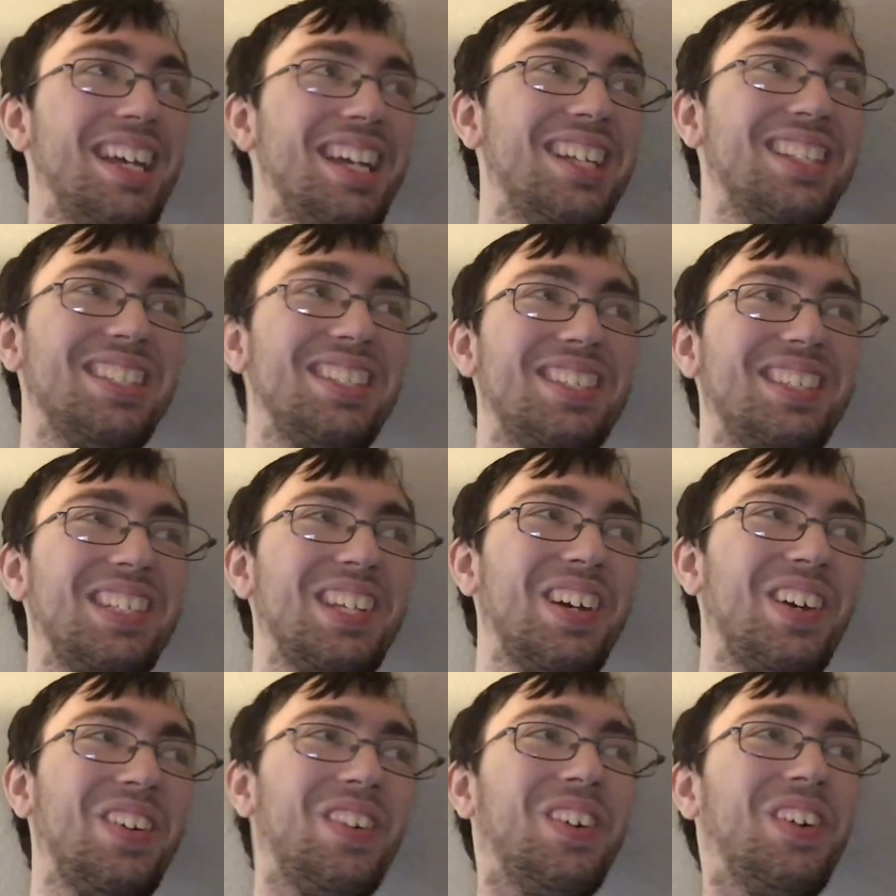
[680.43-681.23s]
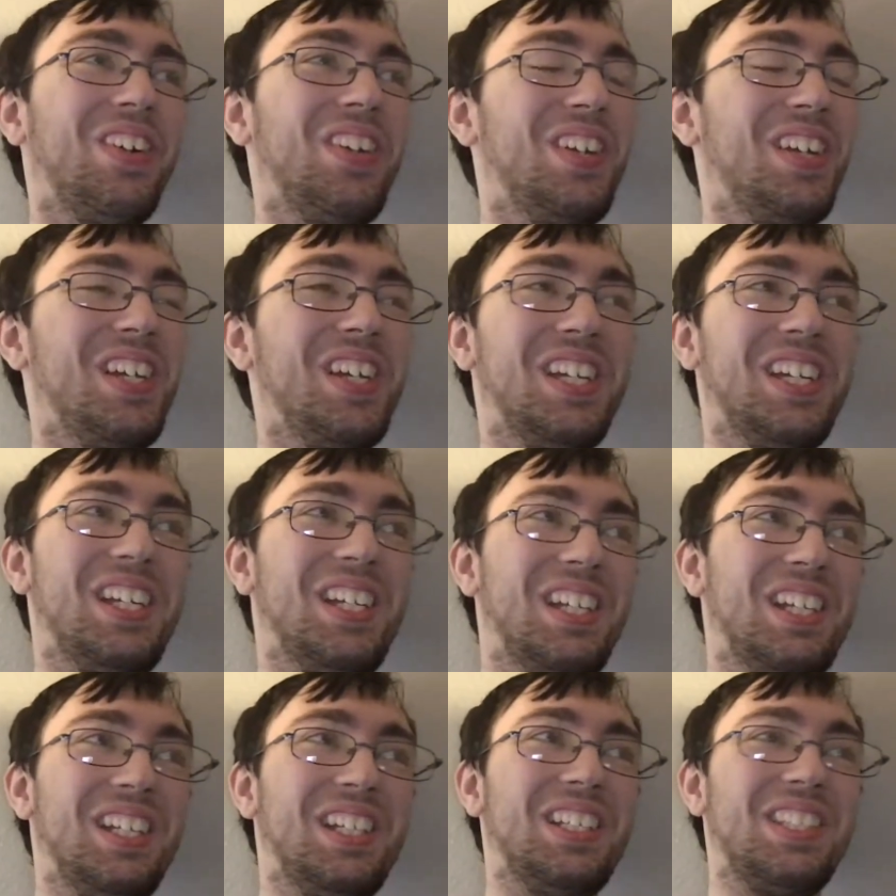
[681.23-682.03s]
And so
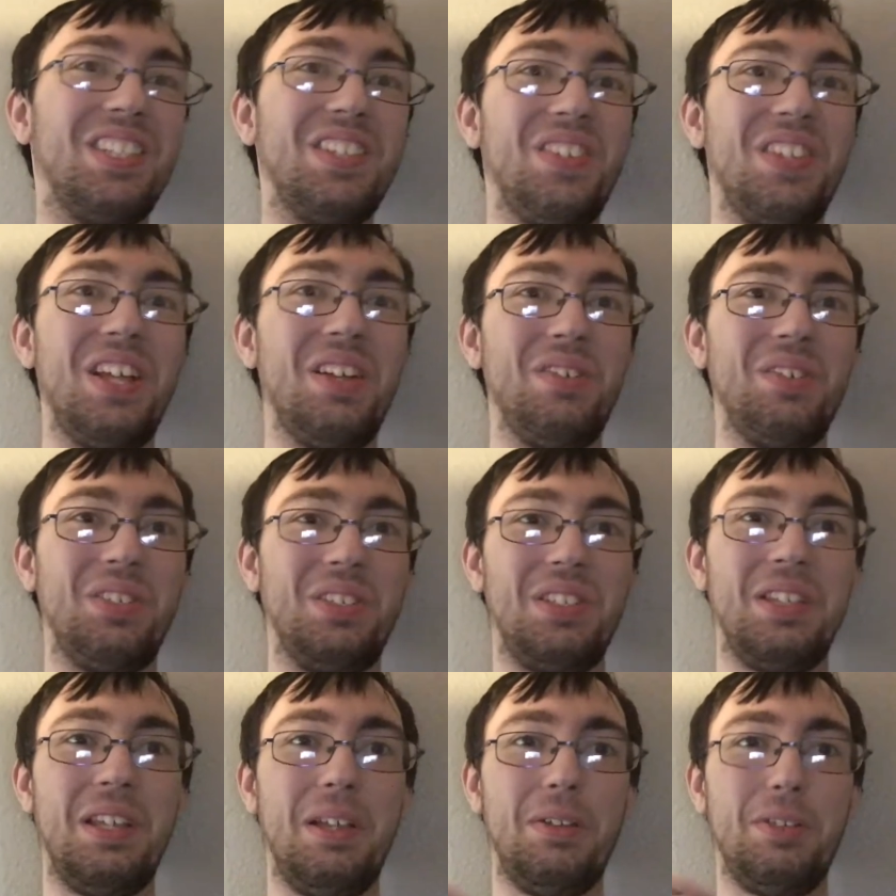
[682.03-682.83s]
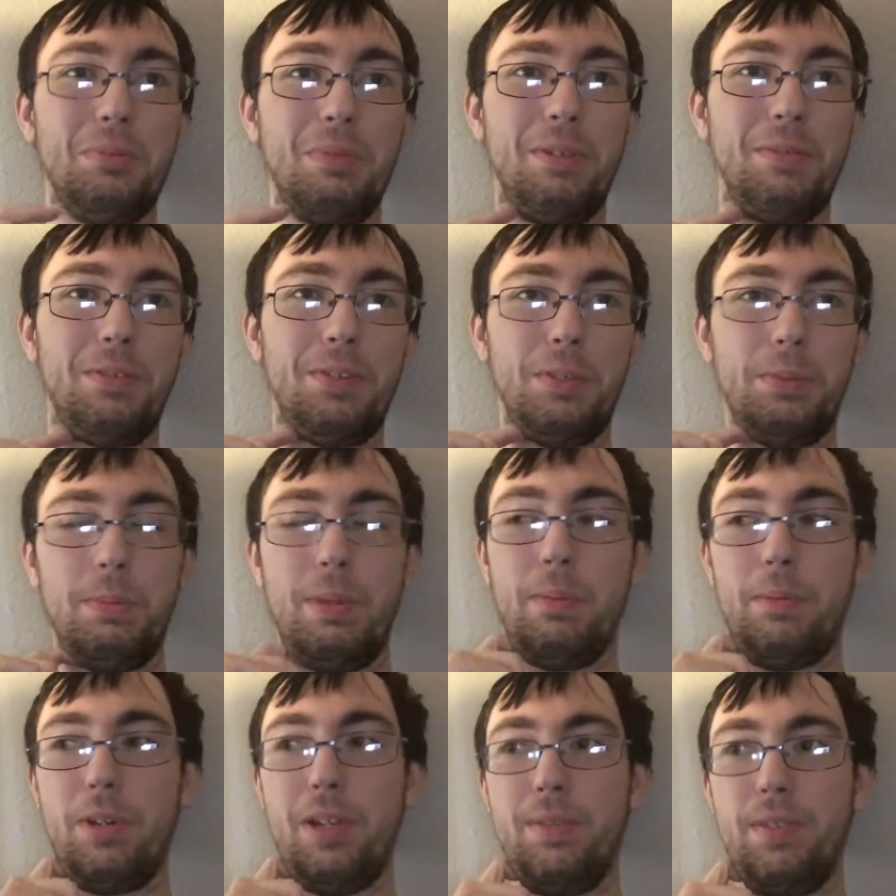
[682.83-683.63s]
that was my first
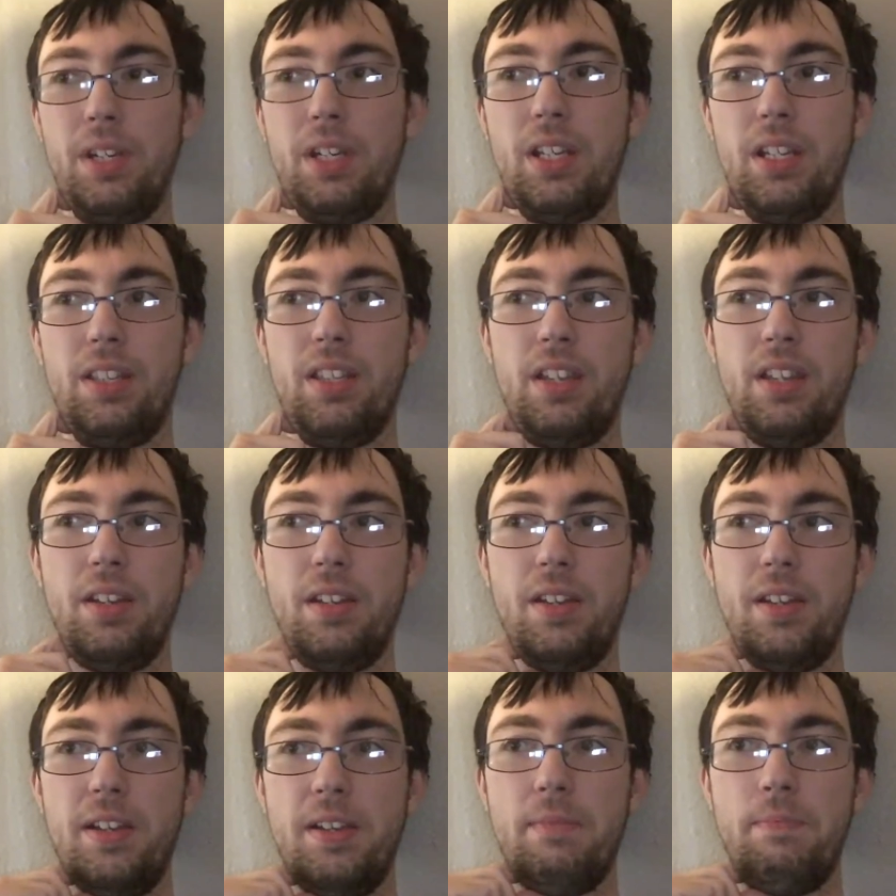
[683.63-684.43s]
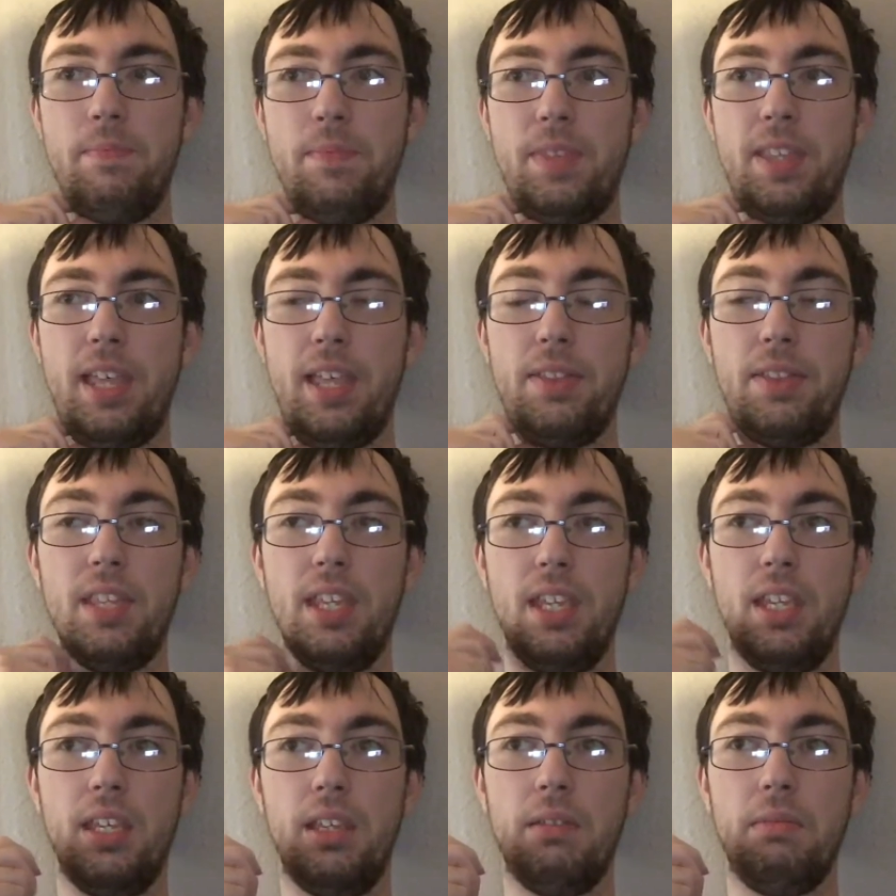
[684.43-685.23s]
memory of it. And then at
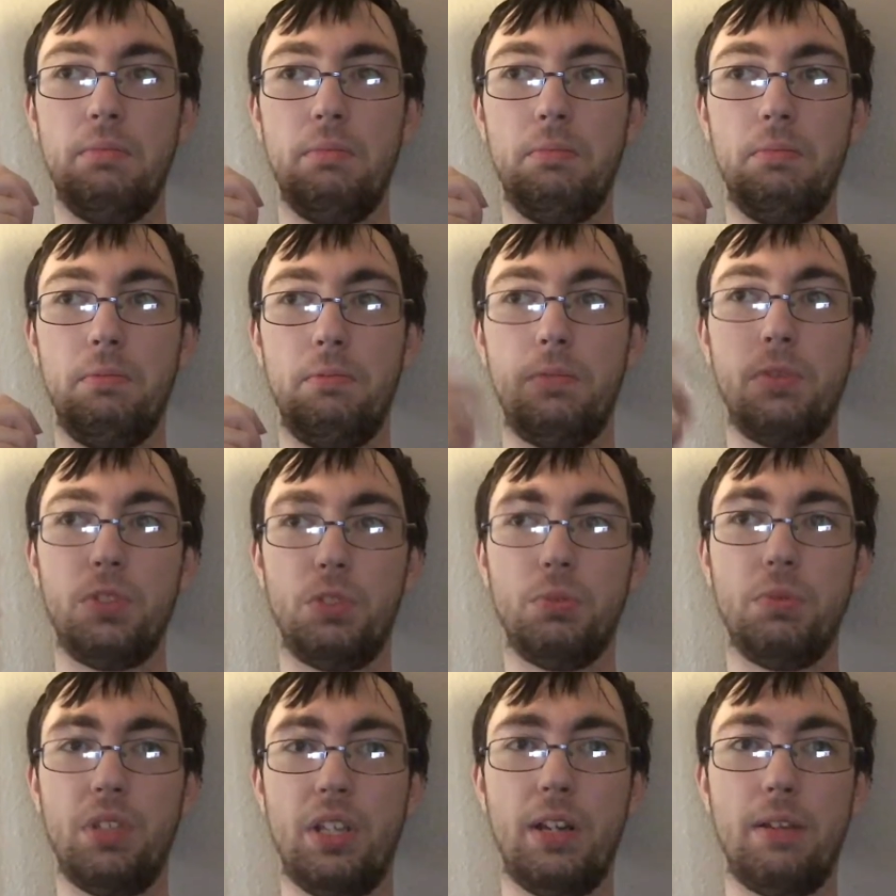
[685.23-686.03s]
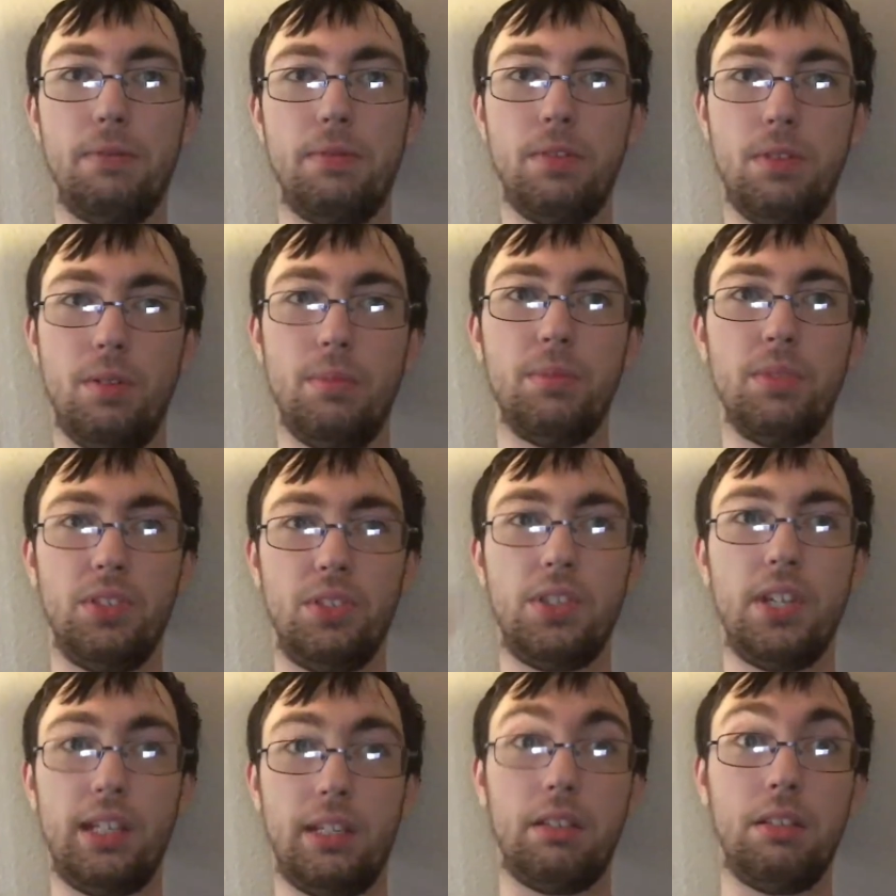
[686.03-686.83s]
the first one that I filmed, the
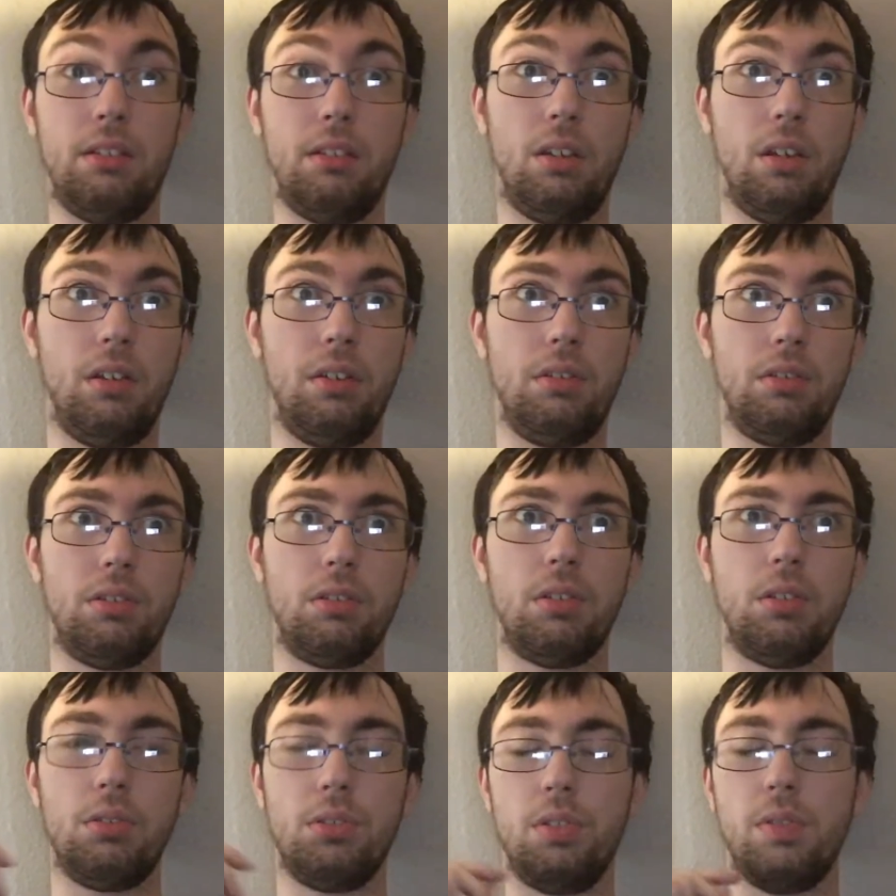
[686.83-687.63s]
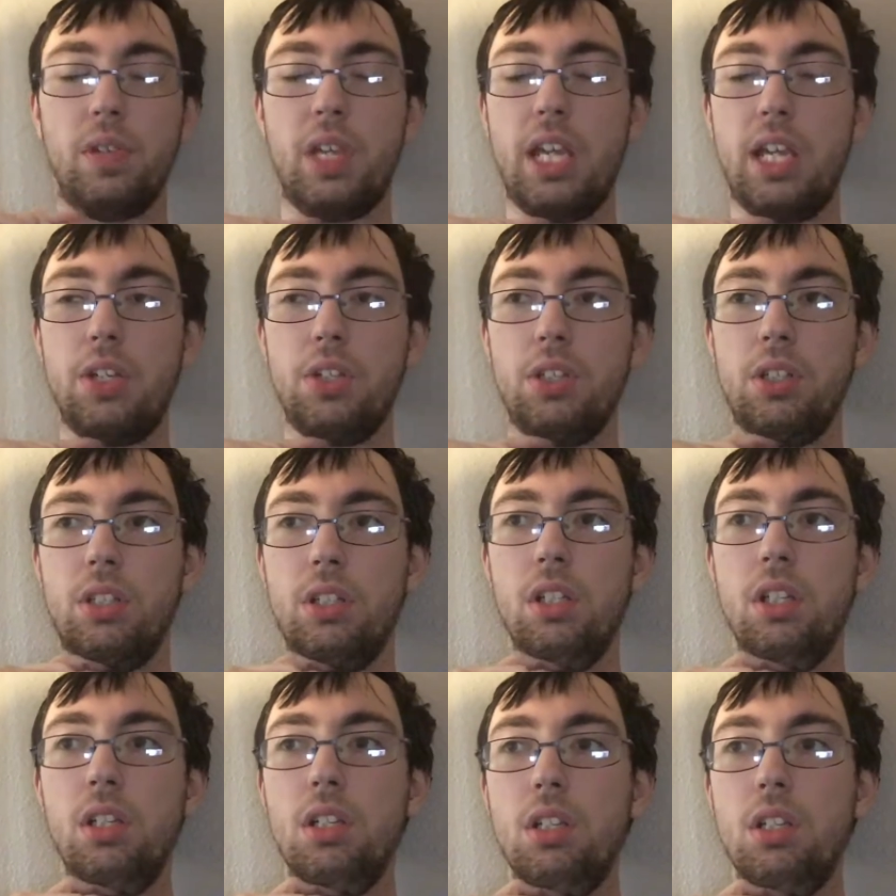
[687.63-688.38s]
second undisclosed location,